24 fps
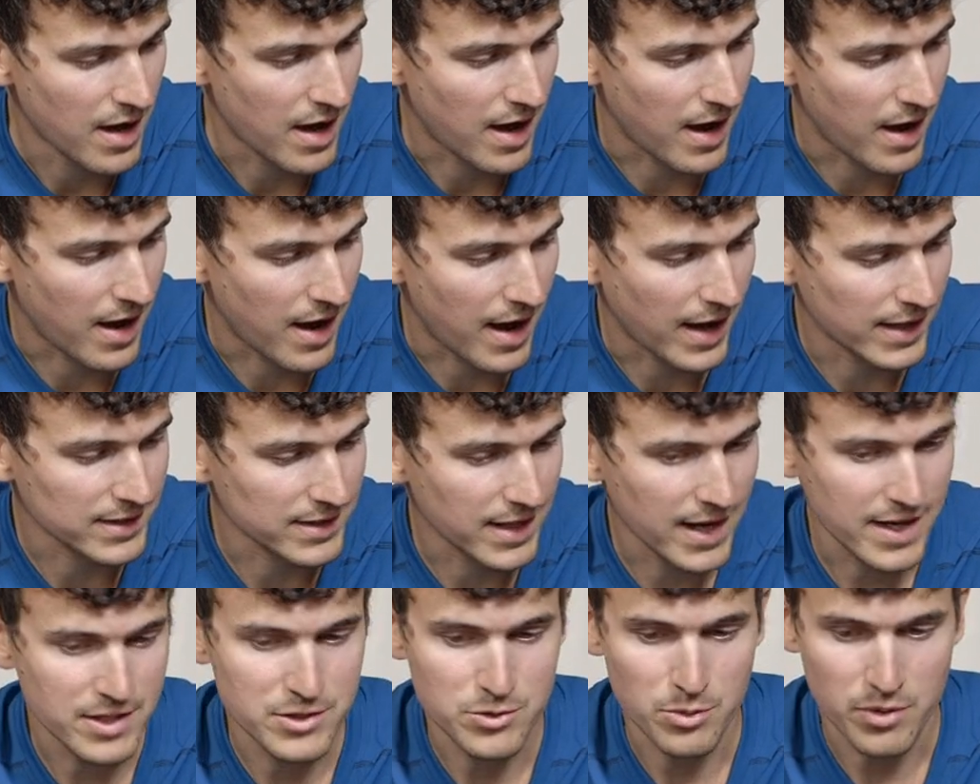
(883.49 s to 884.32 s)
uh, I
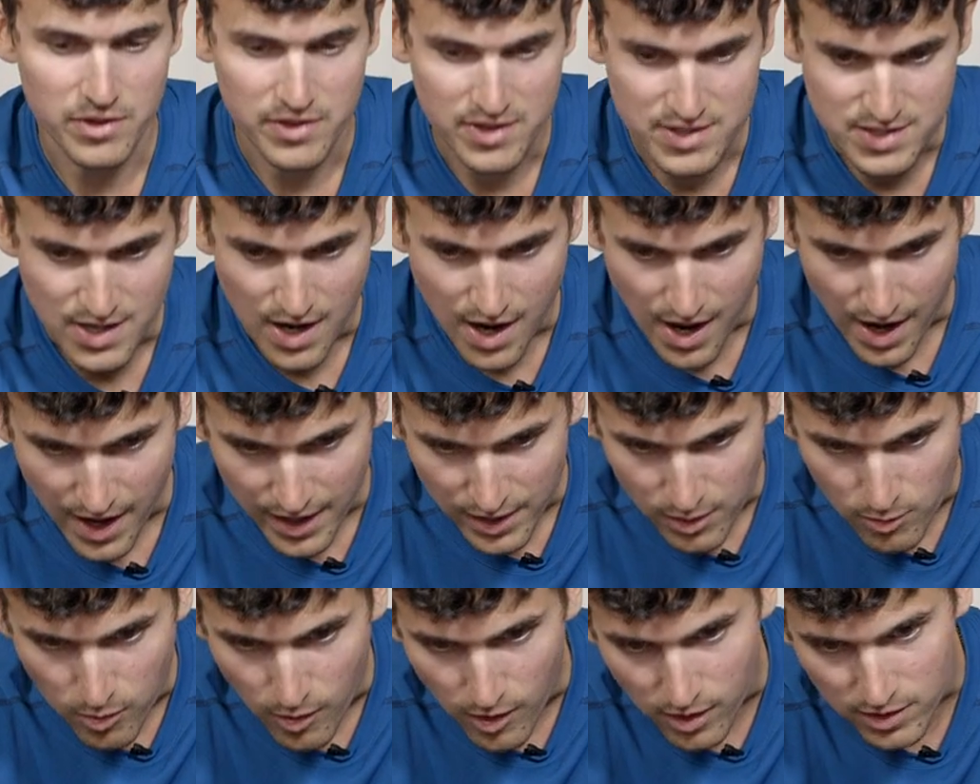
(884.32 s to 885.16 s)
like doing these
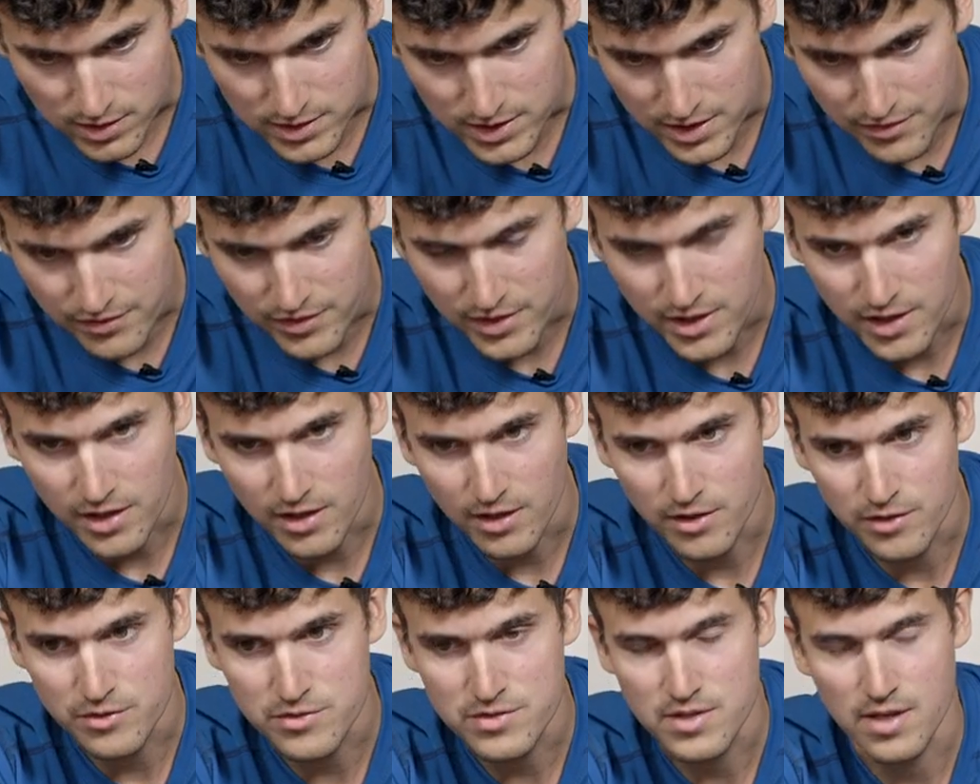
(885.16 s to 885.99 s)
high quality
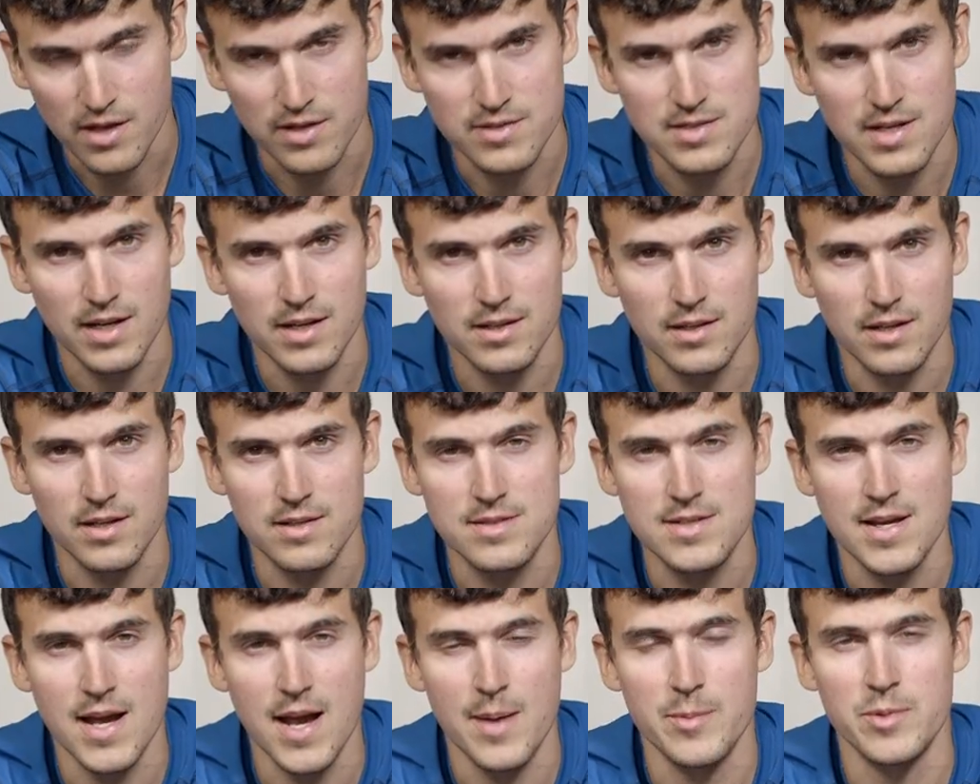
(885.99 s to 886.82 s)
videos that I take a lot
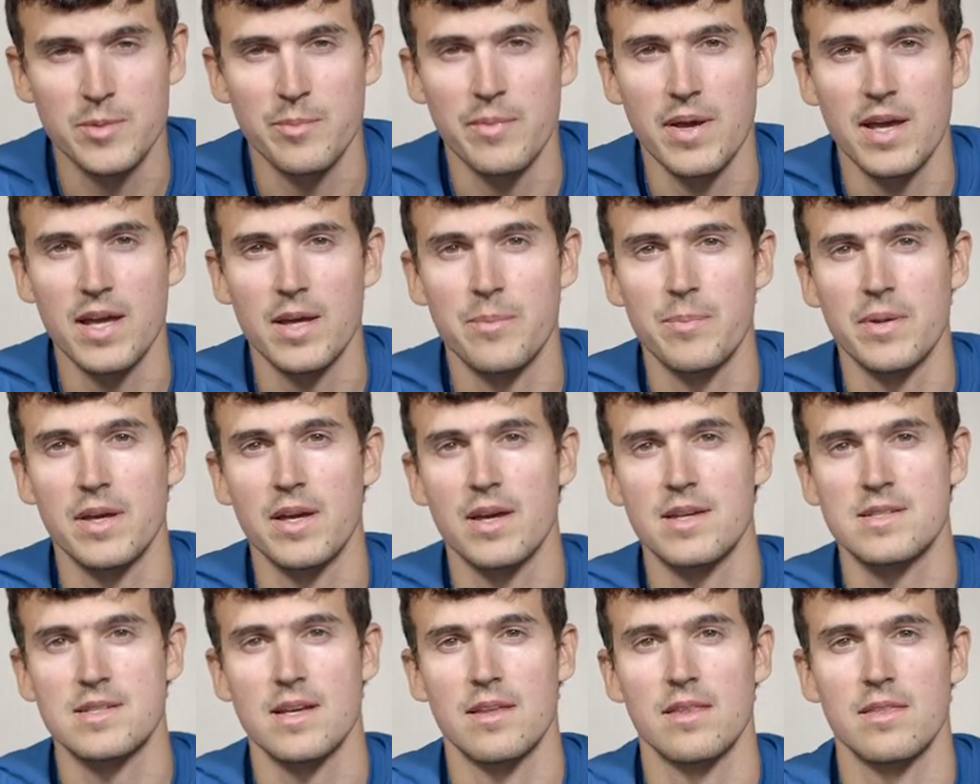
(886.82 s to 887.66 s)
of time to make,
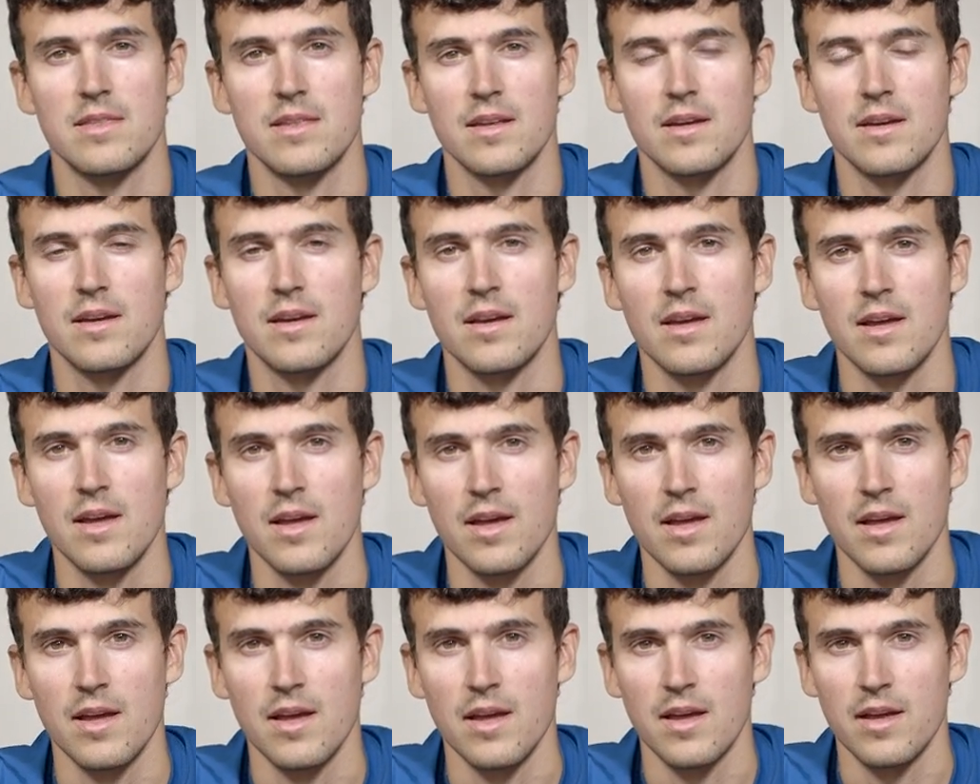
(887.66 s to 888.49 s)
because I think
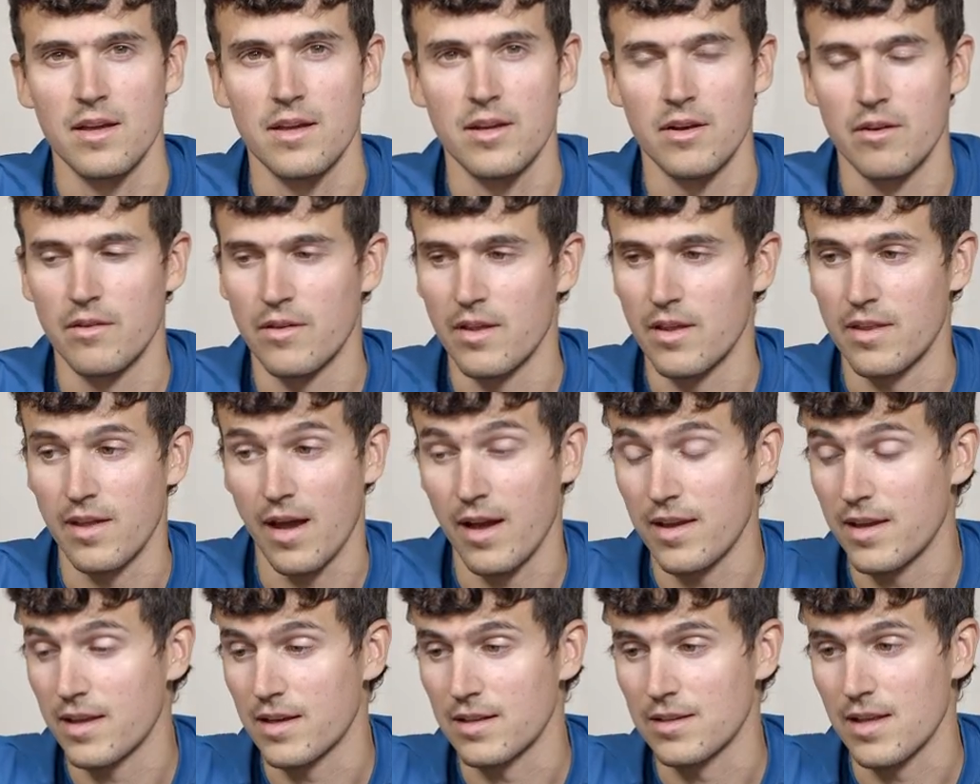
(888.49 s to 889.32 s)
you know,
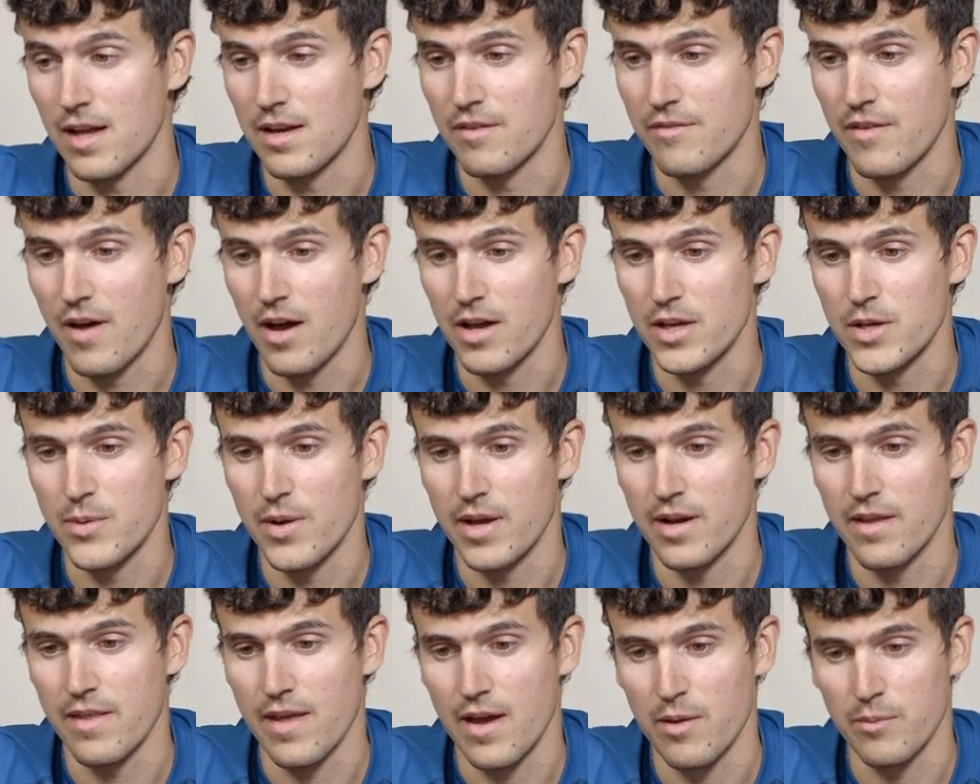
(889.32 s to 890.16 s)
I get a lot of value
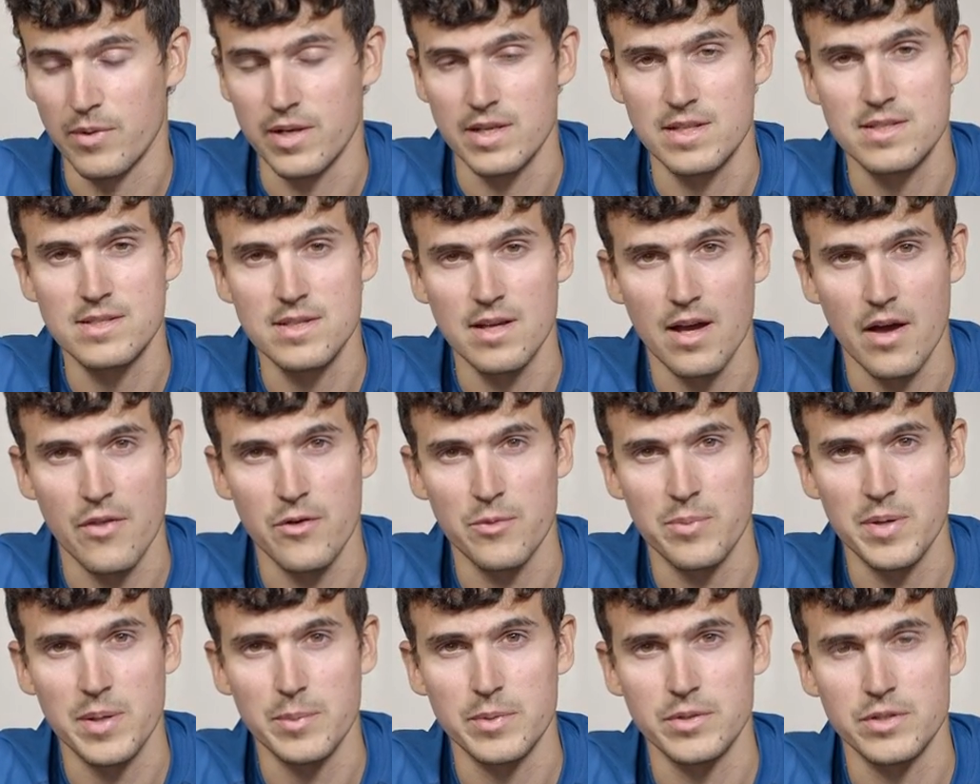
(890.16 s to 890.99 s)
out of that when I see
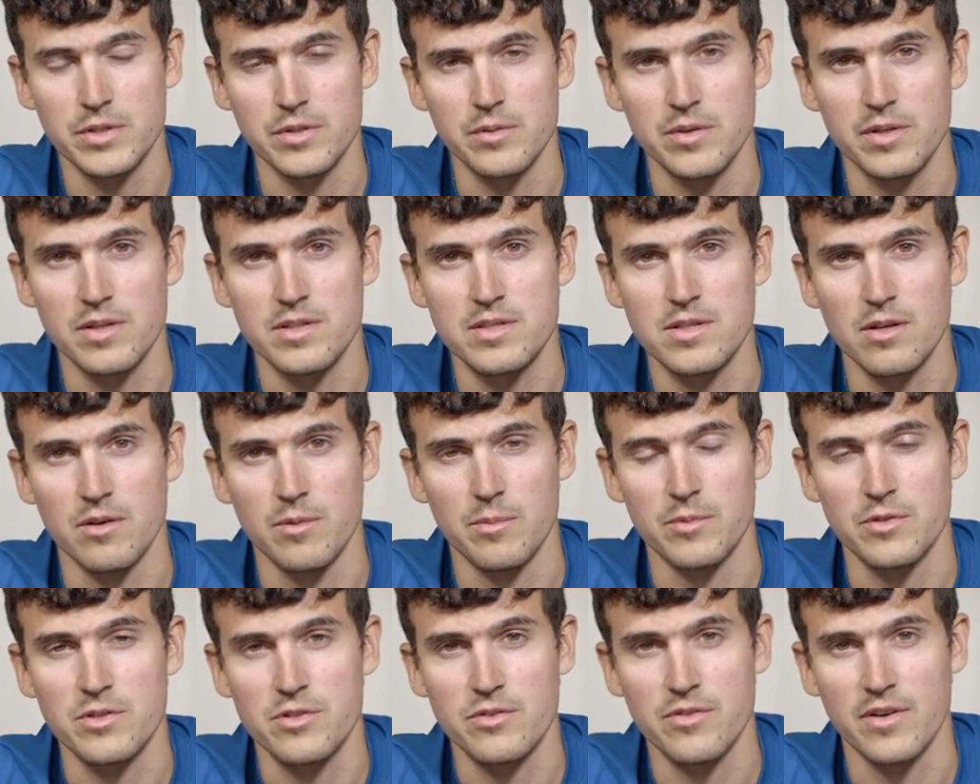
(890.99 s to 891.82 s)
other people do it, so
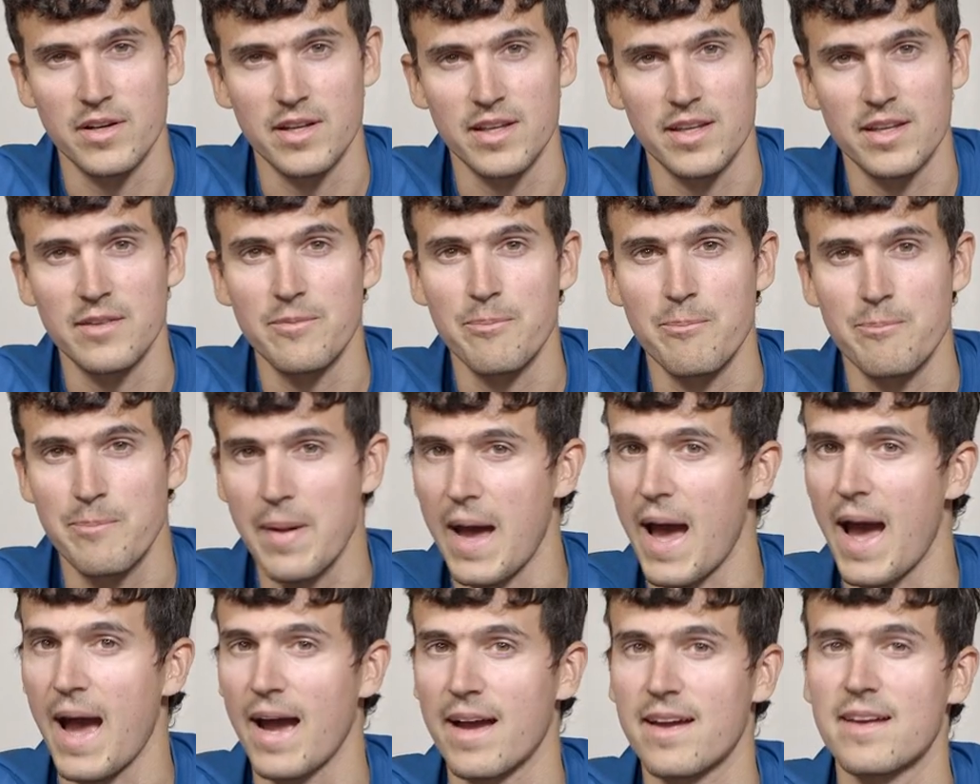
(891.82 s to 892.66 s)
I'm just trying to give
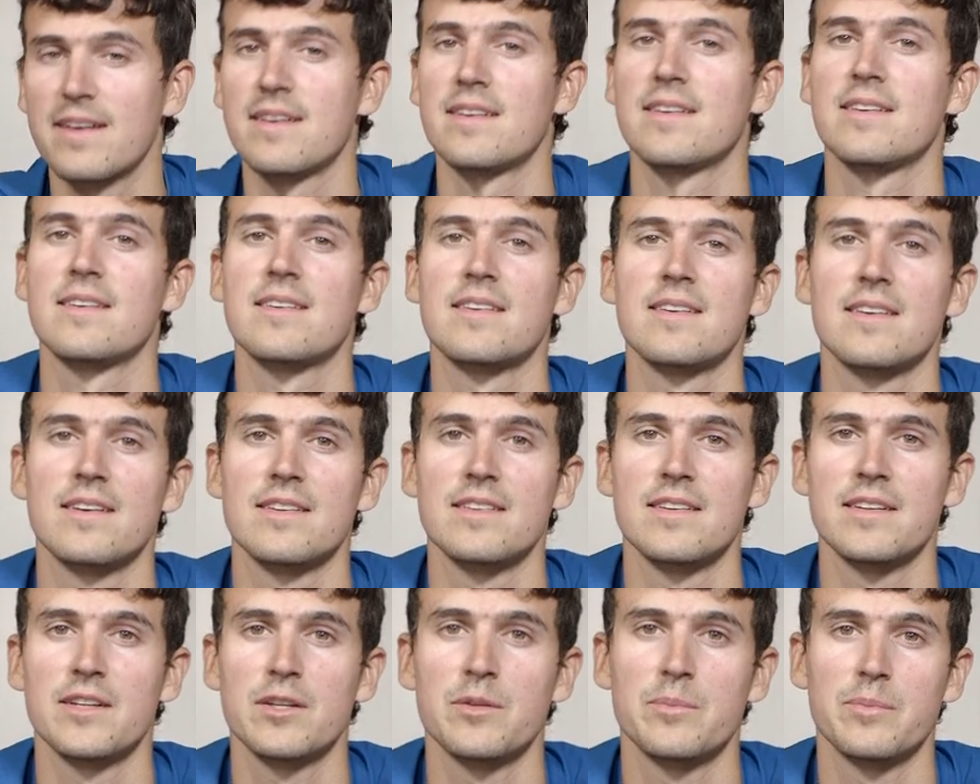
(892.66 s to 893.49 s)
back a
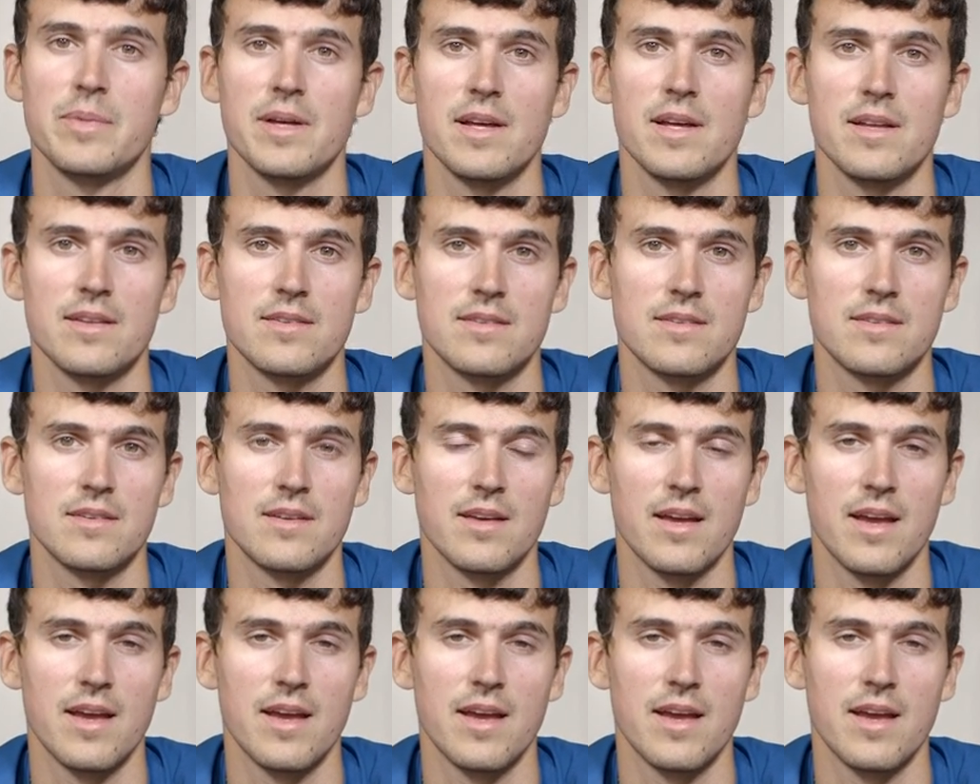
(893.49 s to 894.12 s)
little bit.